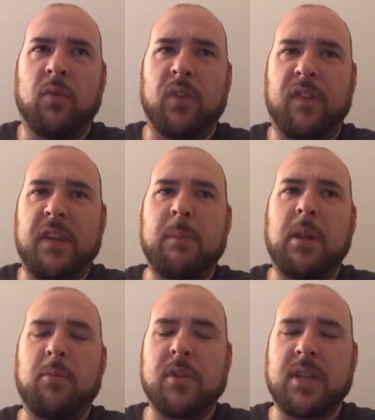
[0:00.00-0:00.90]

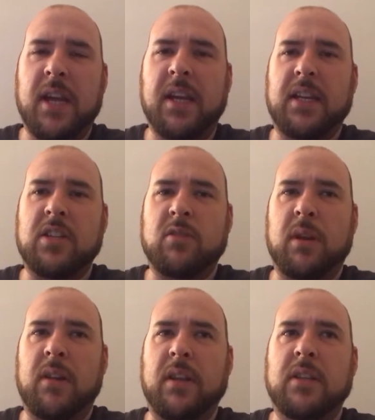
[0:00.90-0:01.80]
female protagonist
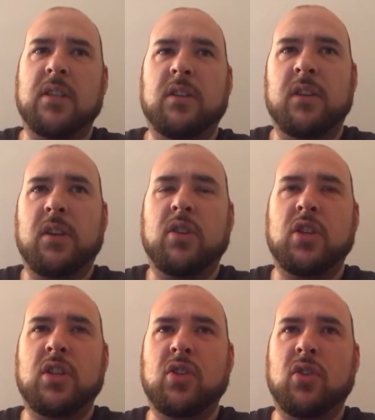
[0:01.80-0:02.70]
throughout this is like,
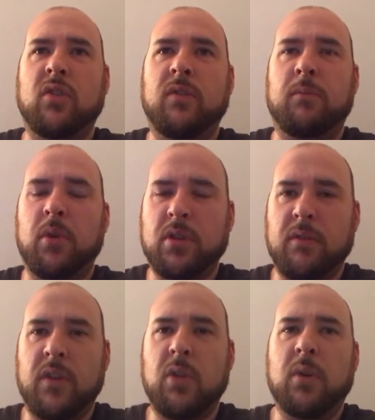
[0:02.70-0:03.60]
she's your point
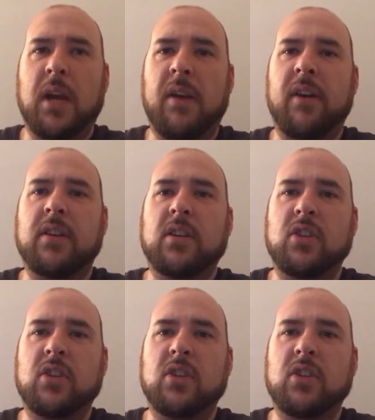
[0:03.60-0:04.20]
of view character.